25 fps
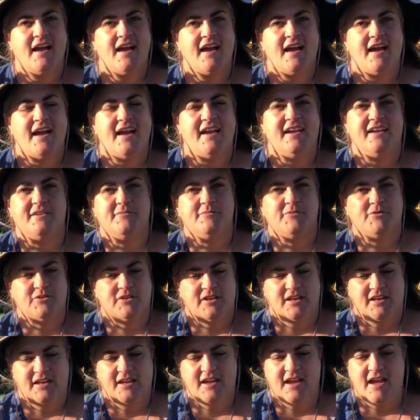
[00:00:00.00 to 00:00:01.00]
Hi, good
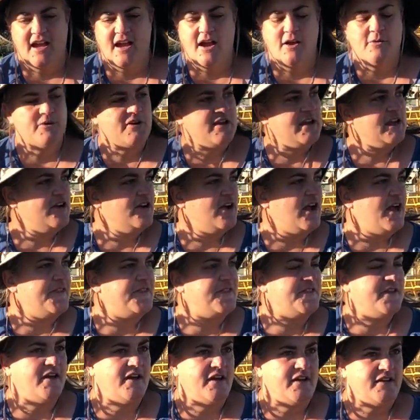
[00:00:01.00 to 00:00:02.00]
morning. We're here
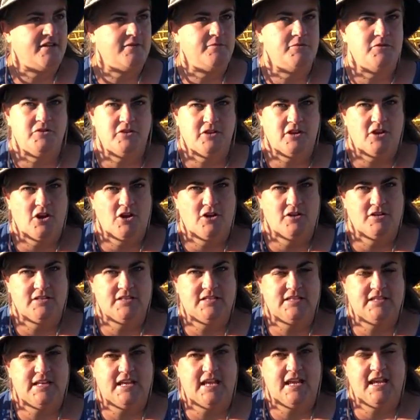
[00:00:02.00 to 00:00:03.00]
at the community garden
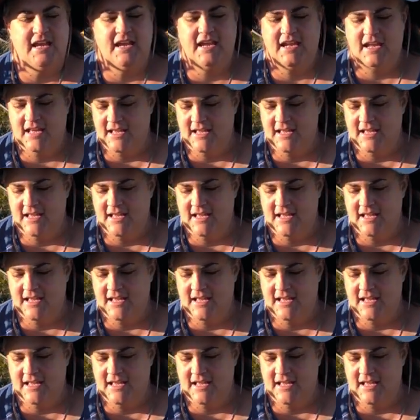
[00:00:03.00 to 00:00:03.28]
today,